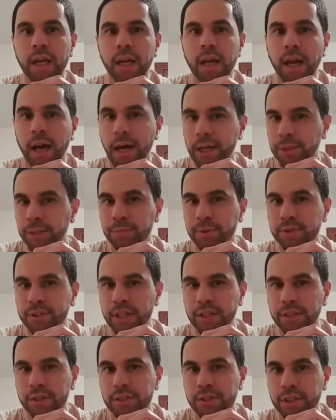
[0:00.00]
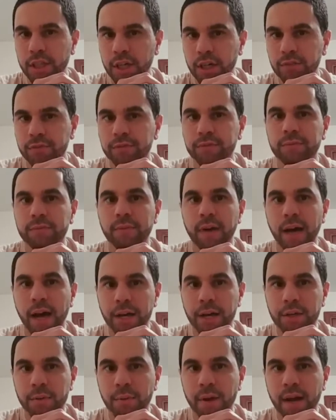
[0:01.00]
how you present yourself, how
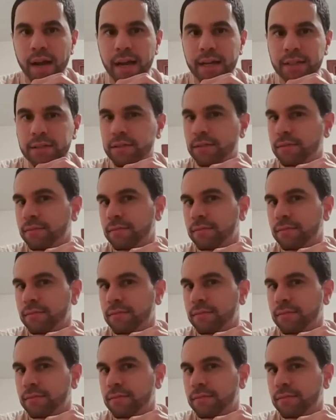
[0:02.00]
you act,